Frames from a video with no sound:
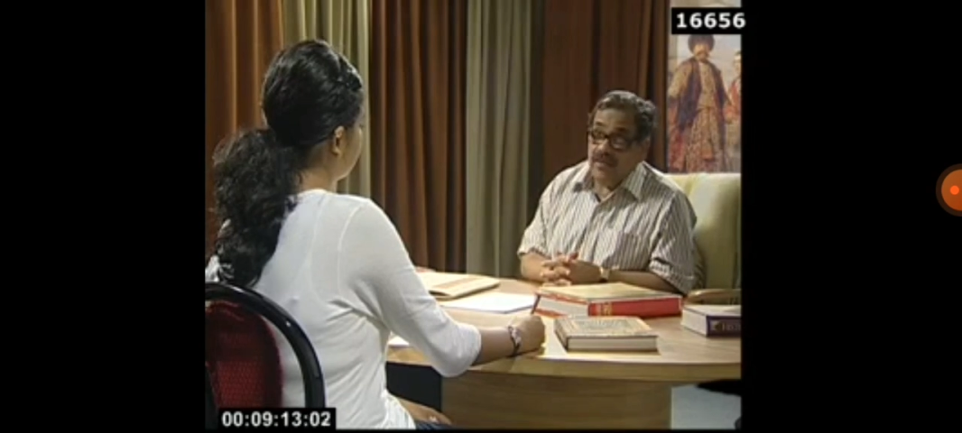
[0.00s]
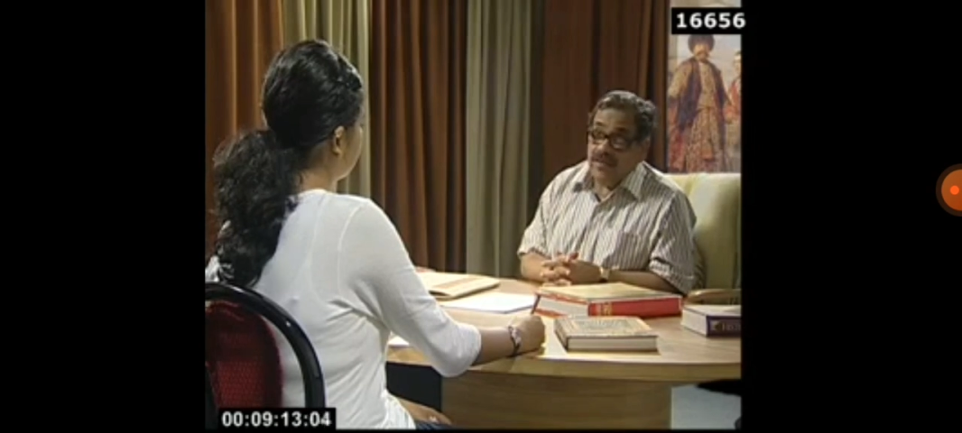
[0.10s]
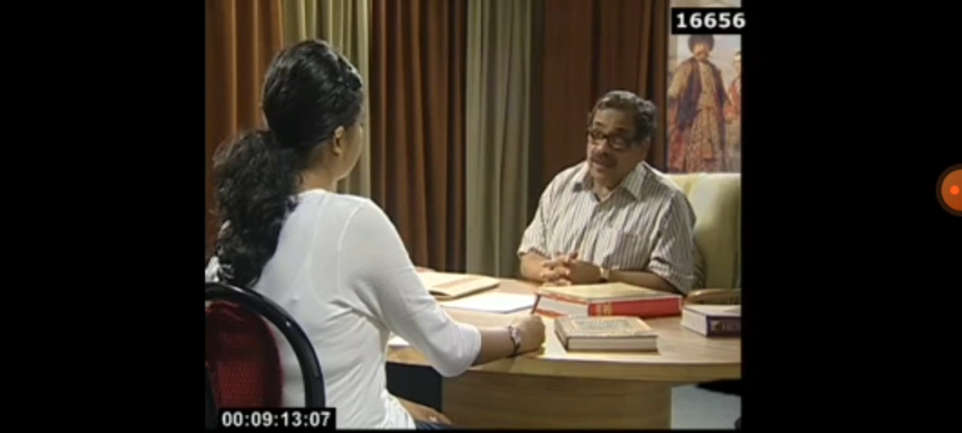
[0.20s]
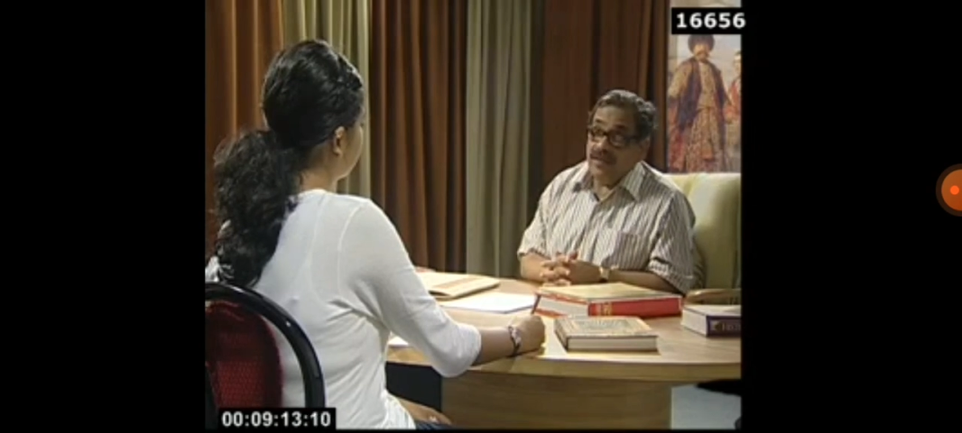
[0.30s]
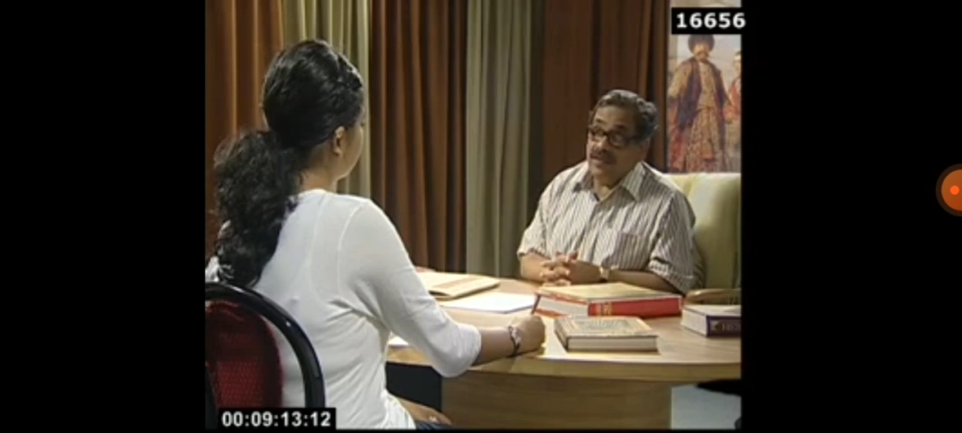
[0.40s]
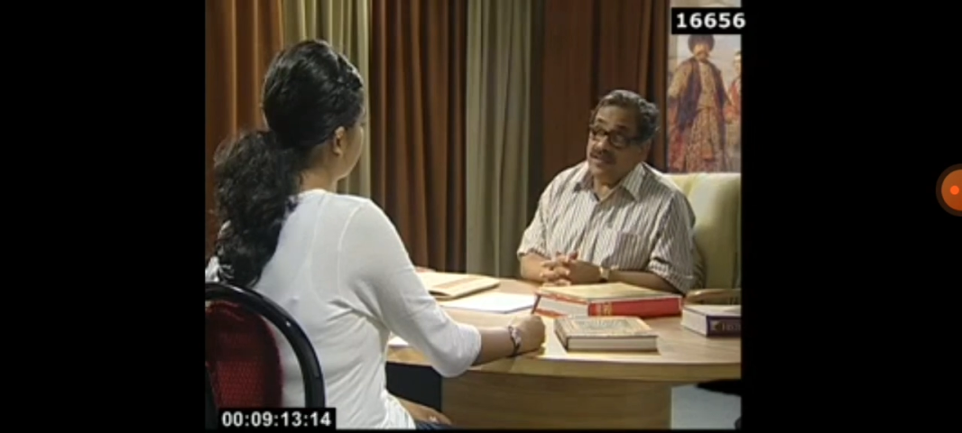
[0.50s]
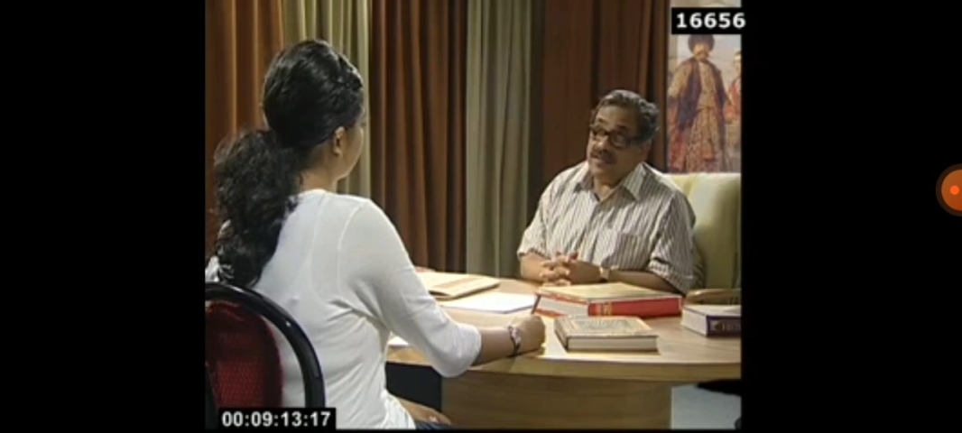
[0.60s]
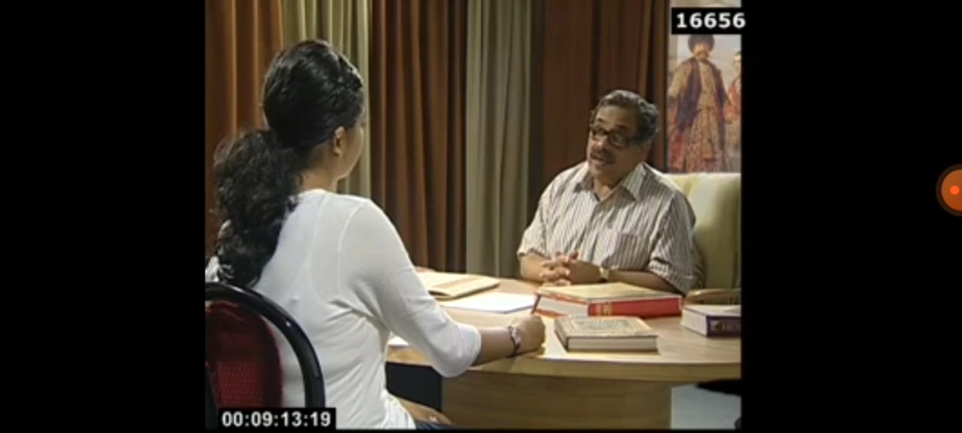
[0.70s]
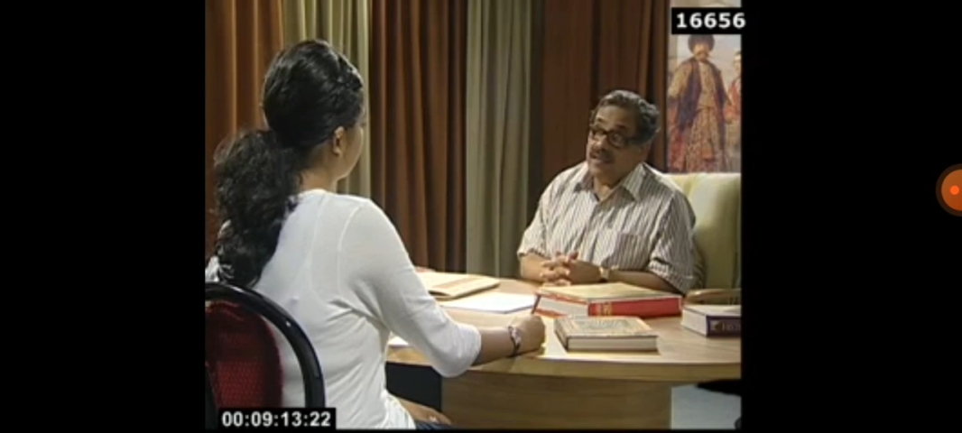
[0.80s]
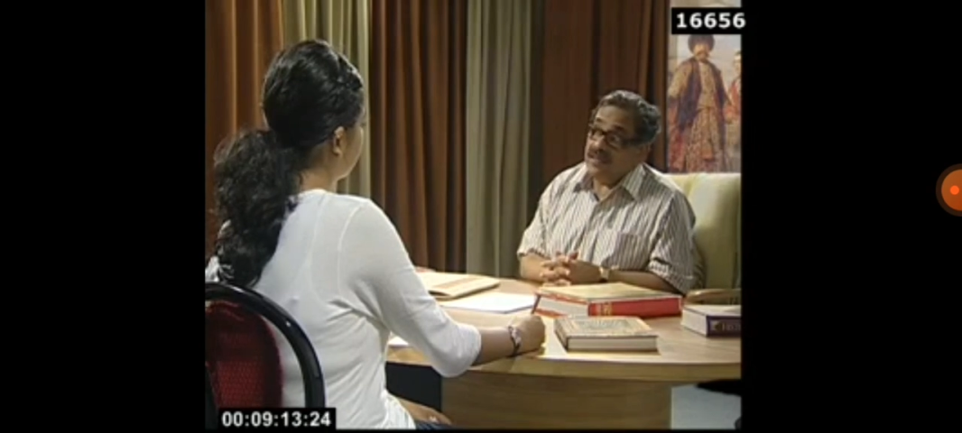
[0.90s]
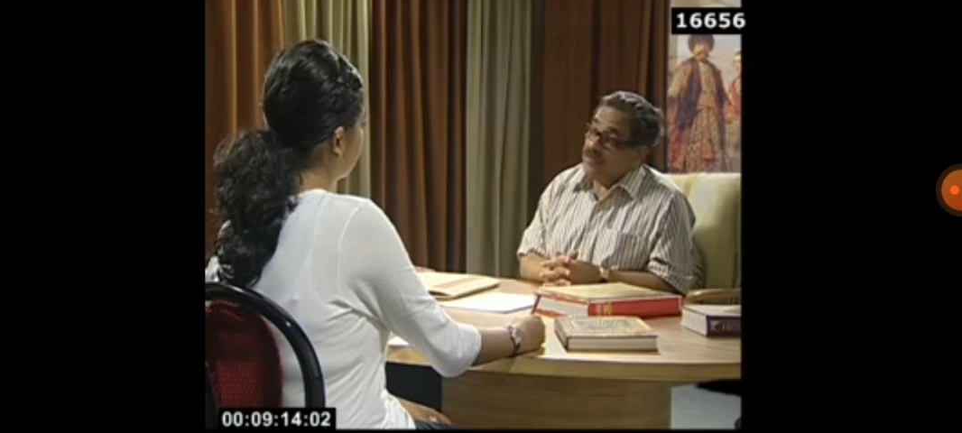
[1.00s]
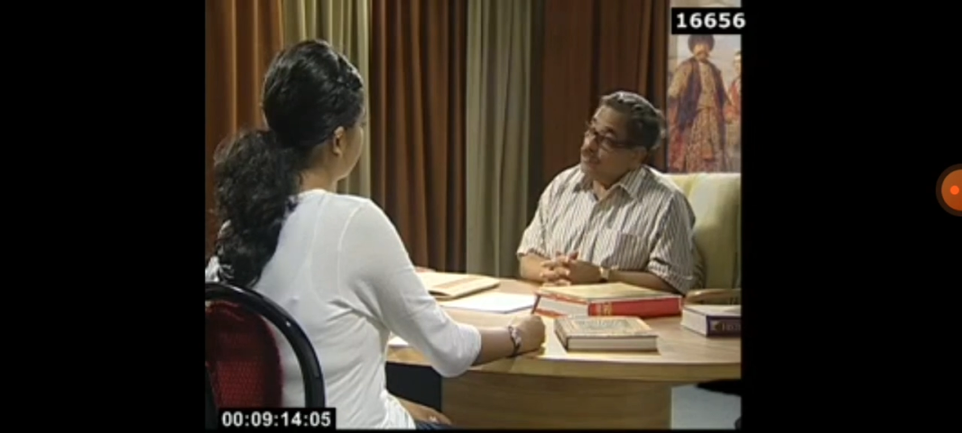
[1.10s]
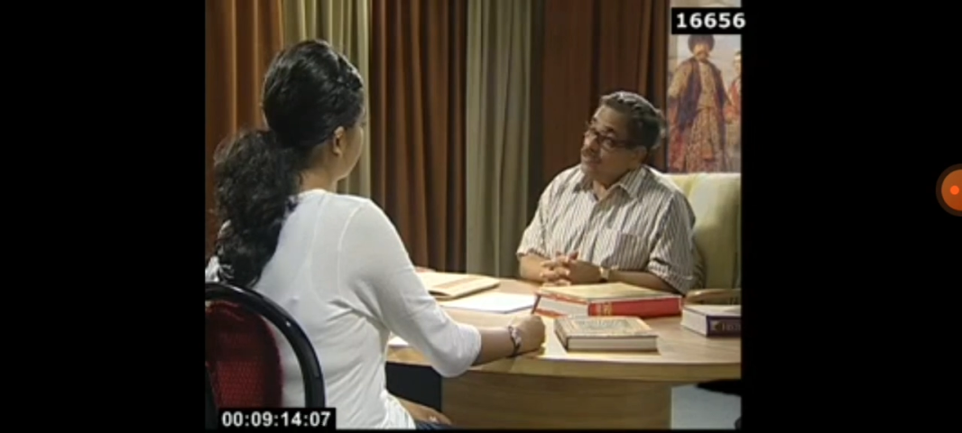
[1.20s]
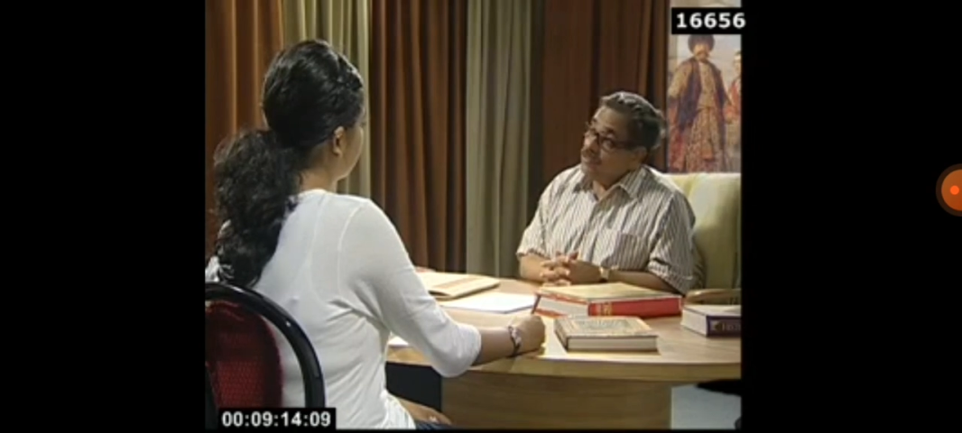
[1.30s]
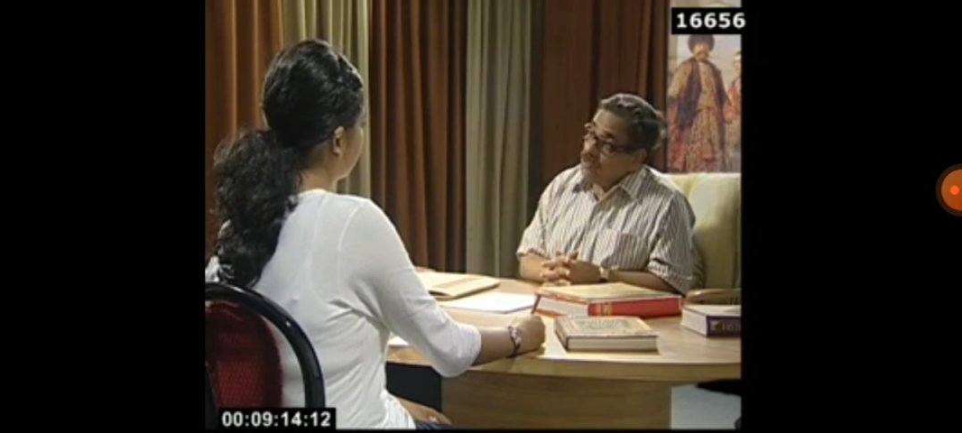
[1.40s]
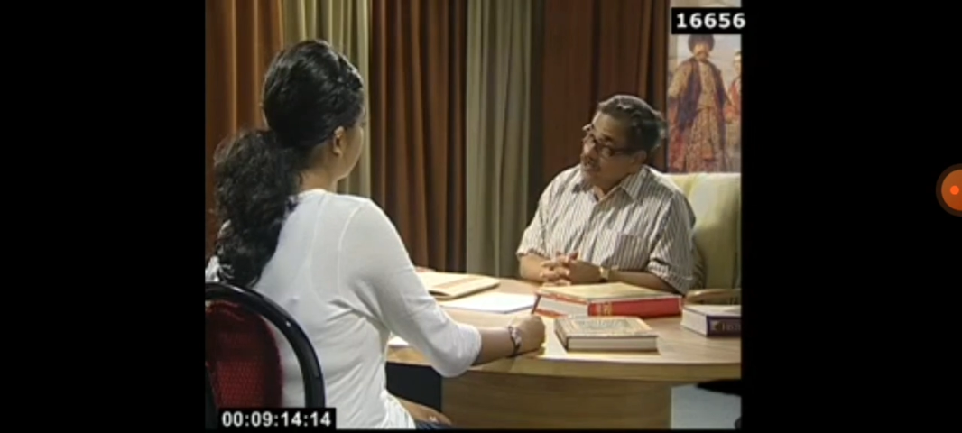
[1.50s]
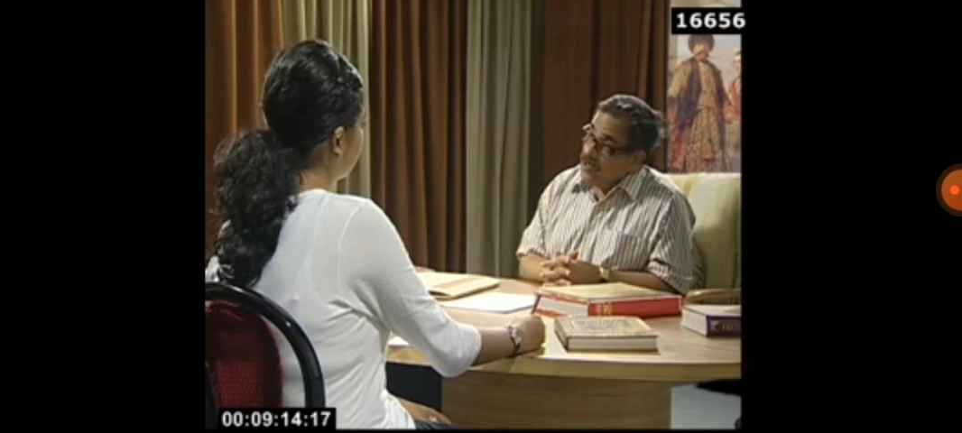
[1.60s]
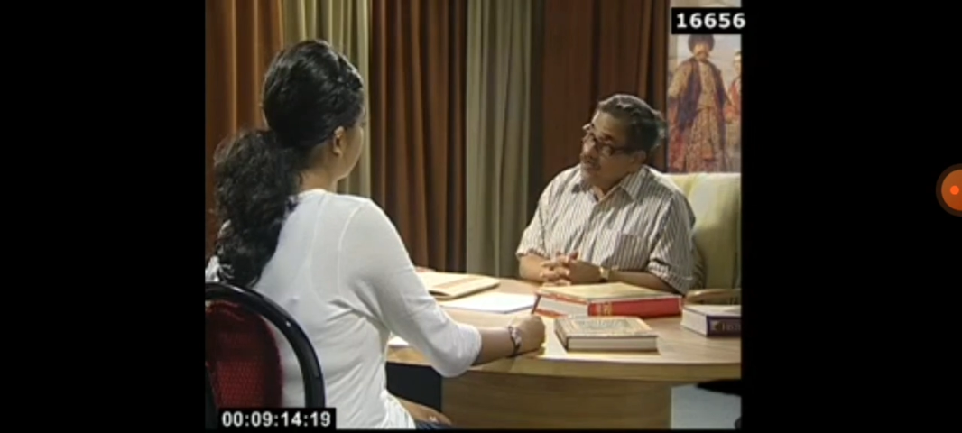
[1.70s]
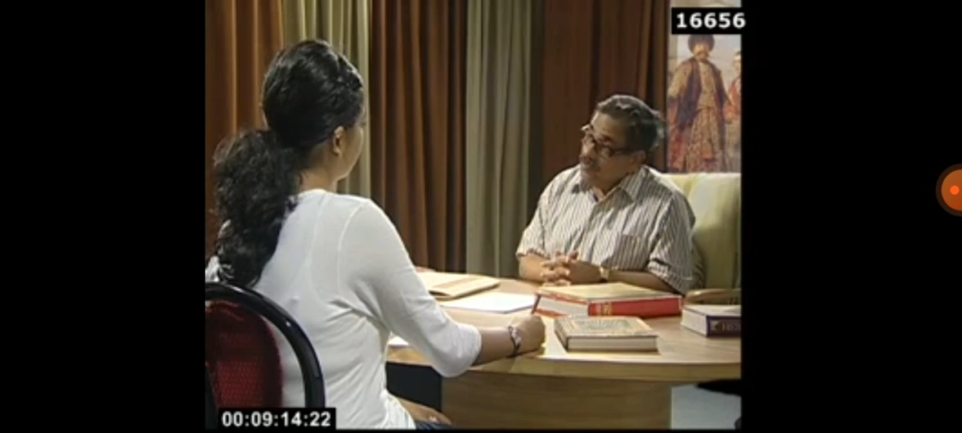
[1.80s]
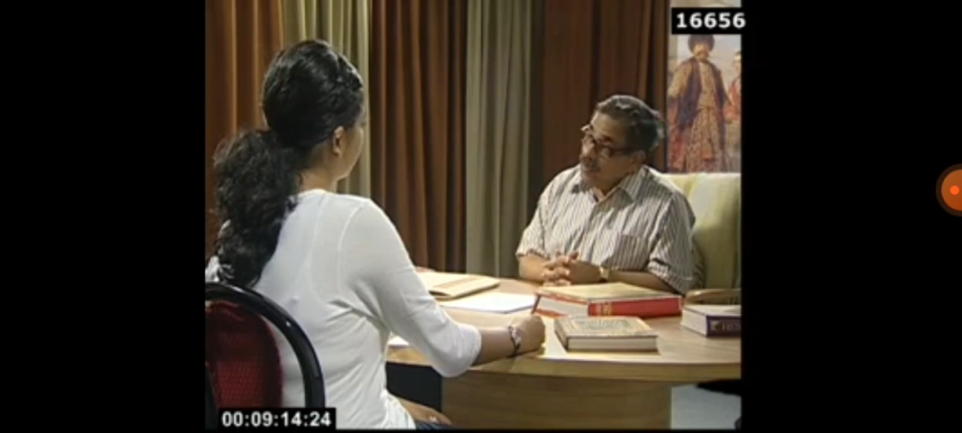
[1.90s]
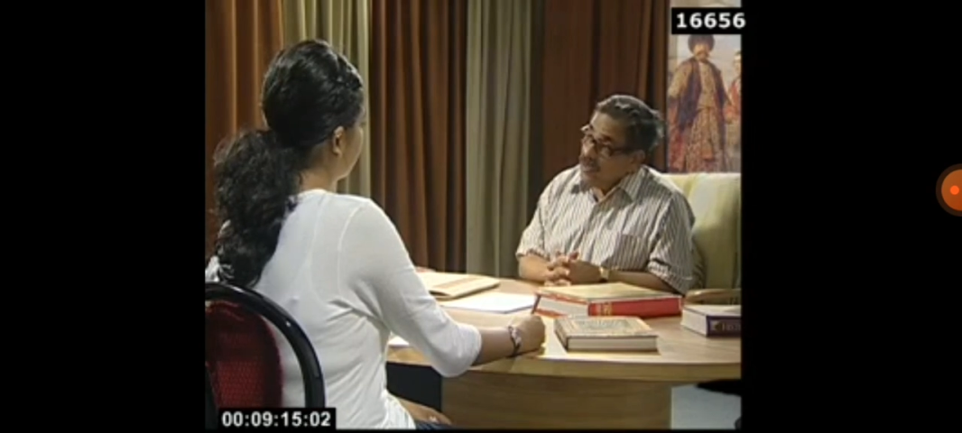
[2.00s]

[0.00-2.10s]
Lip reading: and then this strategy was continued